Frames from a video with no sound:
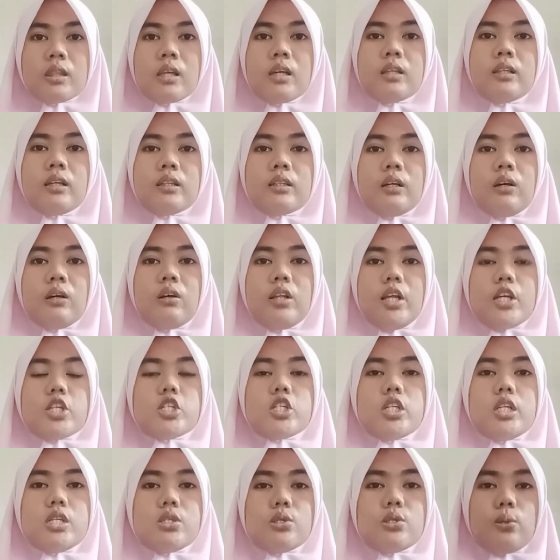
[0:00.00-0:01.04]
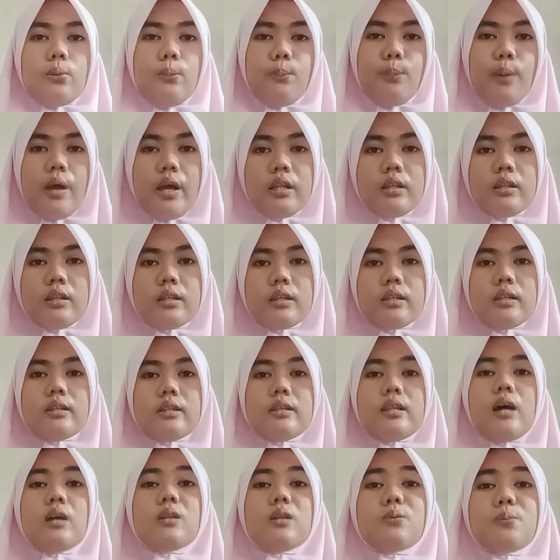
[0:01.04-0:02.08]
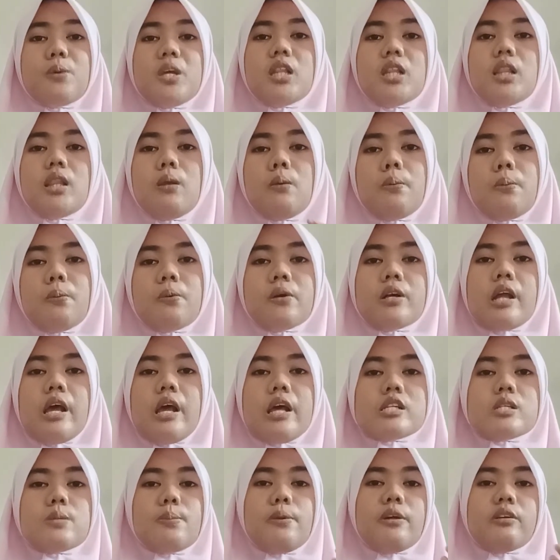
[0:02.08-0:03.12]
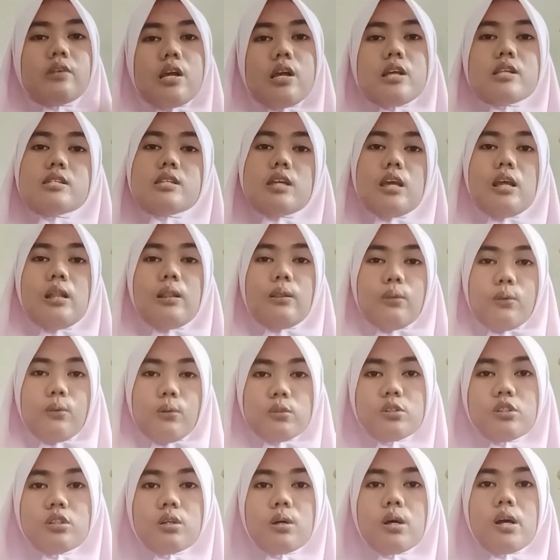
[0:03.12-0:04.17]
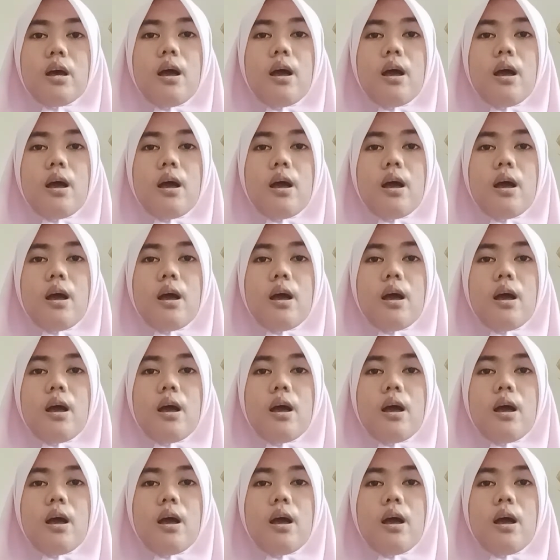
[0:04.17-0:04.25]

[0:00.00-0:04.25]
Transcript: data collection instrument that fit different experience into